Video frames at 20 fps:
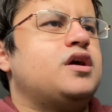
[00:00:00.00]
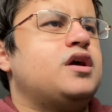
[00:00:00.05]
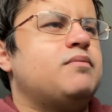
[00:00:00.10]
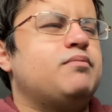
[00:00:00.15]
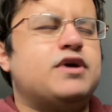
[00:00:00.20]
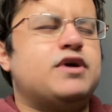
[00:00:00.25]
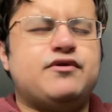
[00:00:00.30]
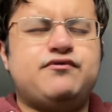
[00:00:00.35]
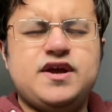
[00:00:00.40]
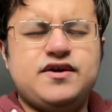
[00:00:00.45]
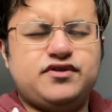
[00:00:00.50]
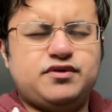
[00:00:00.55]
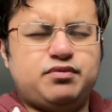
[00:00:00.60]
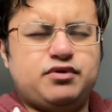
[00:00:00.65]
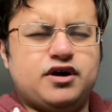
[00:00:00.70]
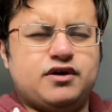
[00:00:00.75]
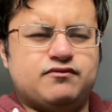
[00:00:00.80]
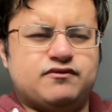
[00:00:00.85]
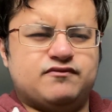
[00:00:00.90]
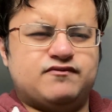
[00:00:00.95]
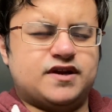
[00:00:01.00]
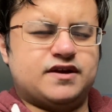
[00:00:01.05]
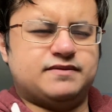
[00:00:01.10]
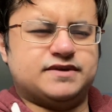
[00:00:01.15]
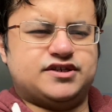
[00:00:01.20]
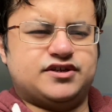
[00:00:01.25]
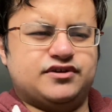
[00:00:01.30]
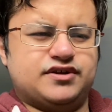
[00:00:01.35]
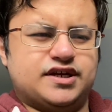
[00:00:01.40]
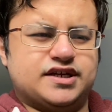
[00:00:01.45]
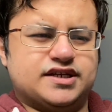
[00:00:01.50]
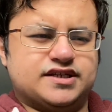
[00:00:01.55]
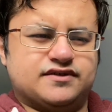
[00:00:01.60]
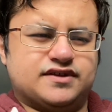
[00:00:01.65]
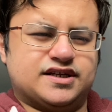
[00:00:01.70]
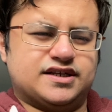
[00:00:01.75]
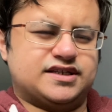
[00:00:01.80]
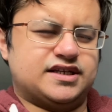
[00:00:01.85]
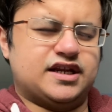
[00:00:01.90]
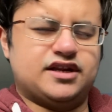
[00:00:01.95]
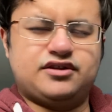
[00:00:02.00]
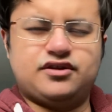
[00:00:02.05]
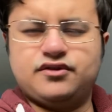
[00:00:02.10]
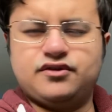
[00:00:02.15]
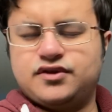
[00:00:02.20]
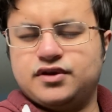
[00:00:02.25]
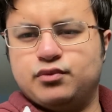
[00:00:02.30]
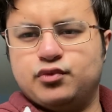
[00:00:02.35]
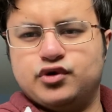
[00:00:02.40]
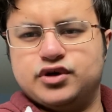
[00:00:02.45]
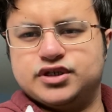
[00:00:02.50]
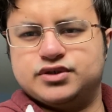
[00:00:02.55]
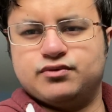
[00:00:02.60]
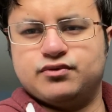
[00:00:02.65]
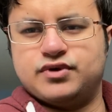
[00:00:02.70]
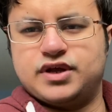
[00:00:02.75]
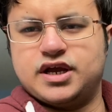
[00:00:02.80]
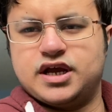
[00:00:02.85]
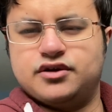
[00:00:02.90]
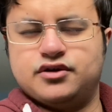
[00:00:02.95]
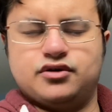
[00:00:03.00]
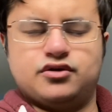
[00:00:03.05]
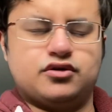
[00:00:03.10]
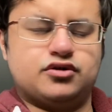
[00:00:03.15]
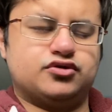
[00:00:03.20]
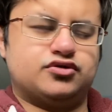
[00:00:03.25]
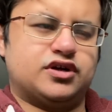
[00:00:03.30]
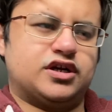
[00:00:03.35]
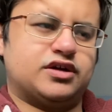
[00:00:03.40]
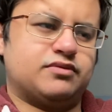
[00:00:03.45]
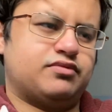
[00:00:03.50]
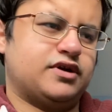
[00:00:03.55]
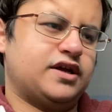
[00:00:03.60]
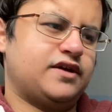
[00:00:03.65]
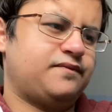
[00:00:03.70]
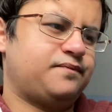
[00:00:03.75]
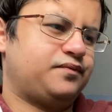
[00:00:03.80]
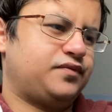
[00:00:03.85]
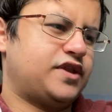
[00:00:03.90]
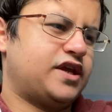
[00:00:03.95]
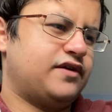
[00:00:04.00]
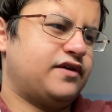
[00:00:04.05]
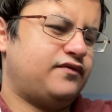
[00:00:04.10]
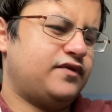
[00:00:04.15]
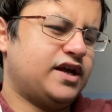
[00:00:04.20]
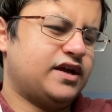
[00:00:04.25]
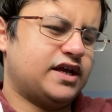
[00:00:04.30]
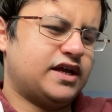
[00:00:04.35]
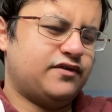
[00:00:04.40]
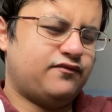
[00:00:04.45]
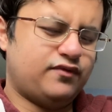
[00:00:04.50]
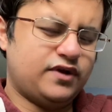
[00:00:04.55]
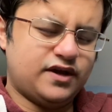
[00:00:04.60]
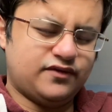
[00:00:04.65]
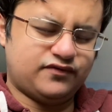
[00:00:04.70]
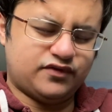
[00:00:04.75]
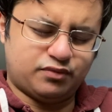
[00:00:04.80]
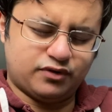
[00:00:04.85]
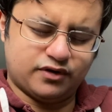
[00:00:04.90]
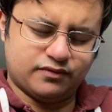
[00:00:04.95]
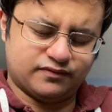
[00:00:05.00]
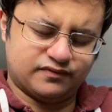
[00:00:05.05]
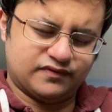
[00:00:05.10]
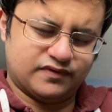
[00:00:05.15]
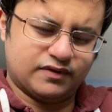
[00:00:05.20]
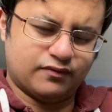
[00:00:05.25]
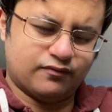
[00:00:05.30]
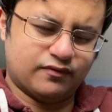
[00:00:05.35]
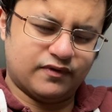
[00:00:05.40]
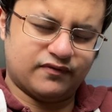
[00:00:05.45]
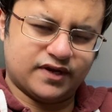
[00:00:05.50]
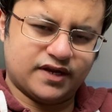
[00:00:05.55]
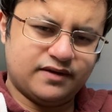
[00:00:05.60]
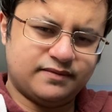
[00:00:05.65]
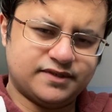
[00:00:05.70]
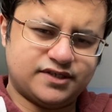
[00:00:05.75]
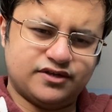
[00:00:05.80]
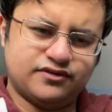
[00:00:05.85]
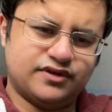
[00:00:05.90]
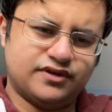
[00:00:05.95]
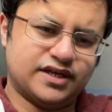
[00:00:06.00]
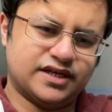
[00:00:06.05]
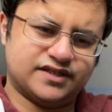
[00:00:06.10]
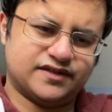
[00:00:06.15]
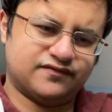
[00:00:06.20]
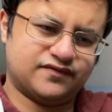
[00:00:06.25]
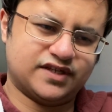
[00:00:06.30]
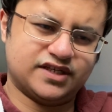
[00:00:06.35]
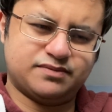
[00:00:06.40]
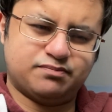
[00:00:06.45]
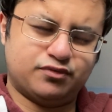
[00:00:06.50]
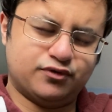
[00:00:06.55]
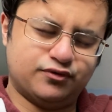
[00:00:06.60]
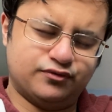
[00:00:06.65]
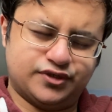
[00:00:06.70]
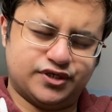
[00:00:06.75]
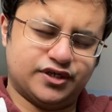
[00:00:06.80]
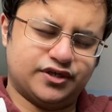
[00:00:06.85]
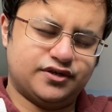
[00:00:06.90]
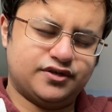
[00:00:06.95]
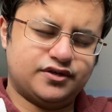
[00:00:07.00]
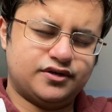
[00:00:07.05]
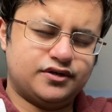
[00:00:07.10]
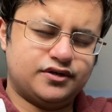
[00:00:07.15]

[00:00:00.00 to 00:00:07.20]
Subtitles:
But if we have to put up with another 2 years of this, and I don't think Moyes will get a new contract, but if we have to put up with another 2 years of this bullshit,